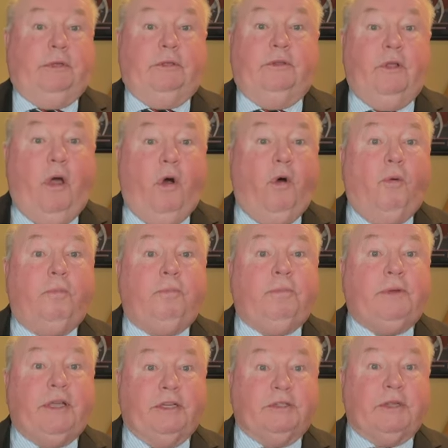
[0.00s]
No,
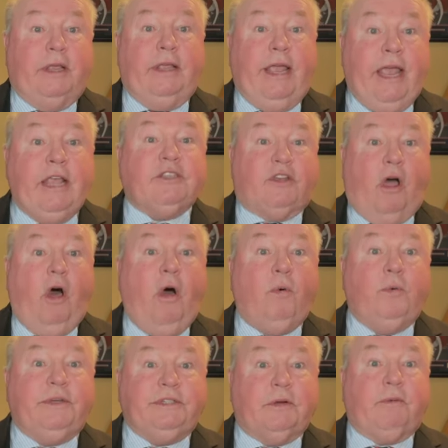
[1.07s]
because he's
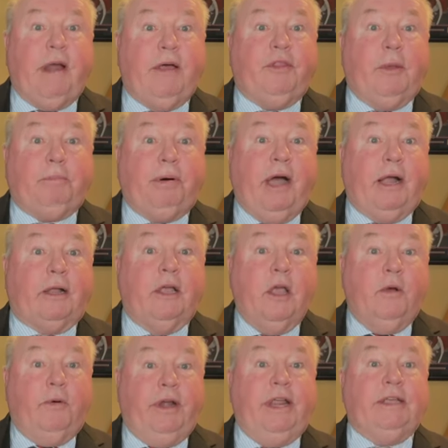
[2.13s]
always around the puck.
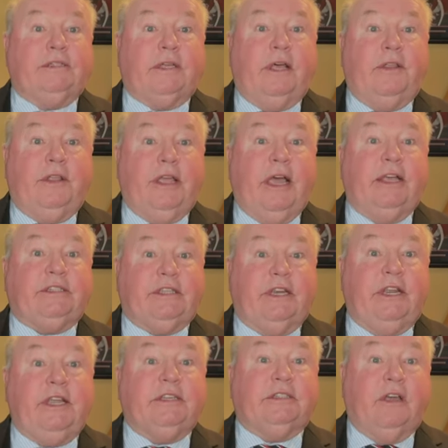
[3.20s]
When he's on the ice
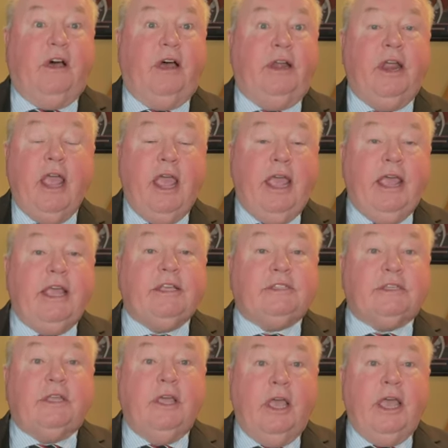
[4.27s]
and he's on,
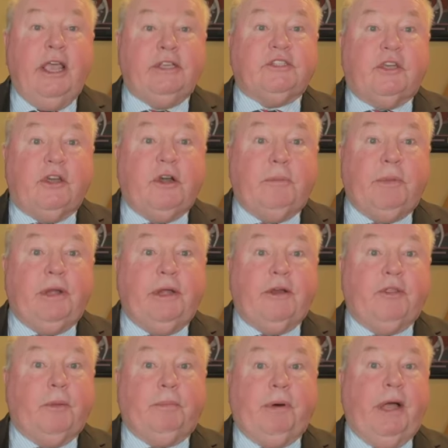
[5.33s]
he's going to be
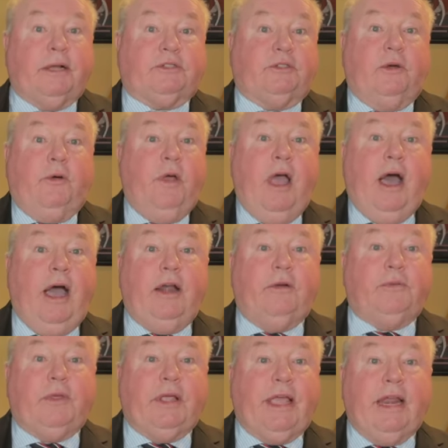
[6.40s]
near the puck, so I
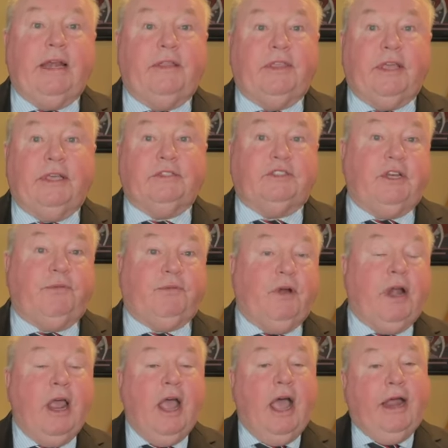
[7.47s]
don't think anything is
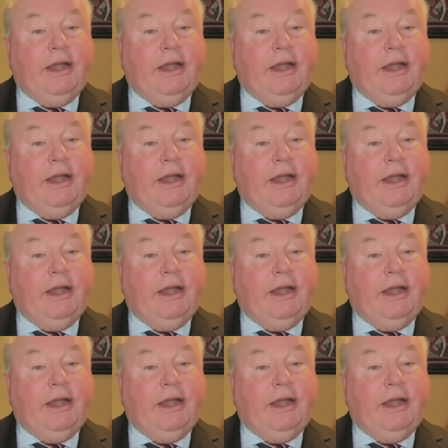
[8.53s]
different.